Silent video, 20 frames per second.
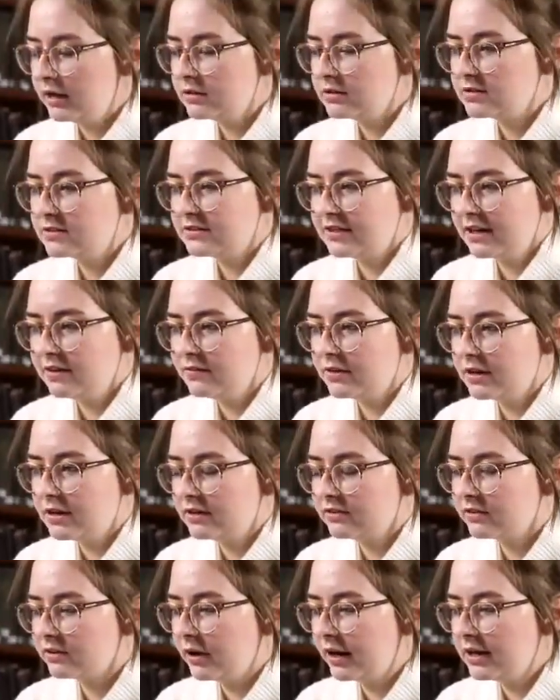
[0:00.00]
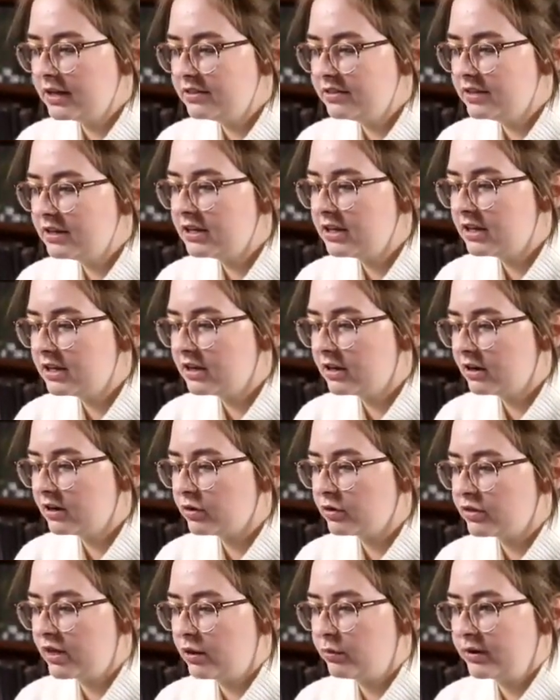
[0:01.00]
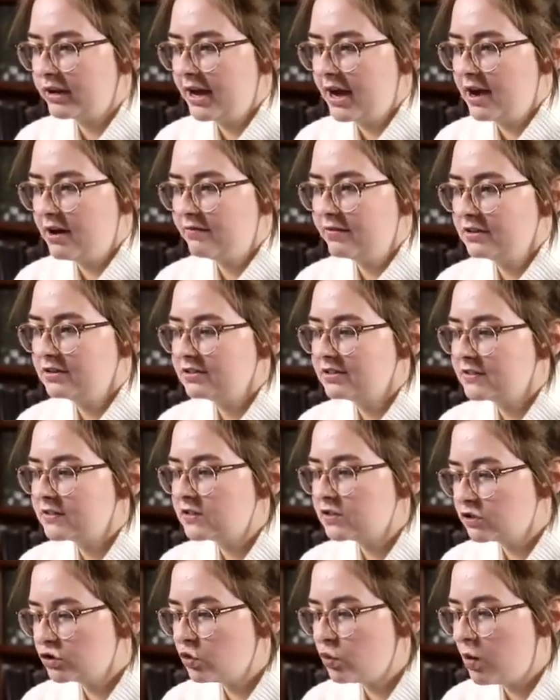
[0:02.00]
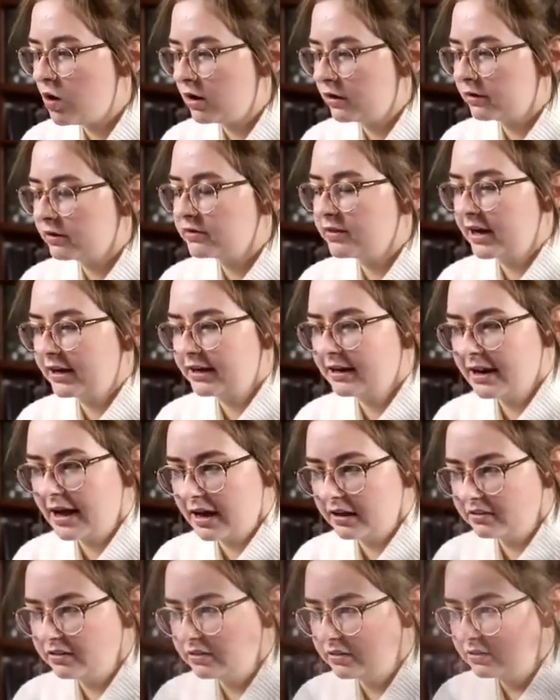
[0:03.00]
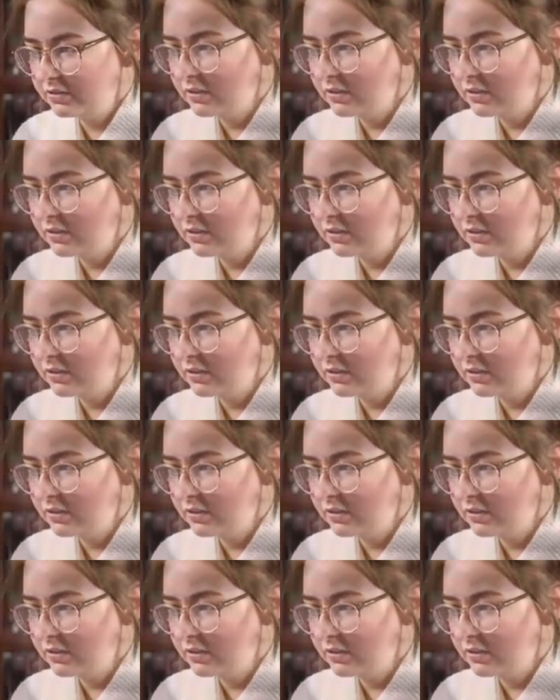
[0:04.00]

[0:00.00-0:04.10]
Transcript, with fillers: And David, is there anything here that we have in Stillwater that could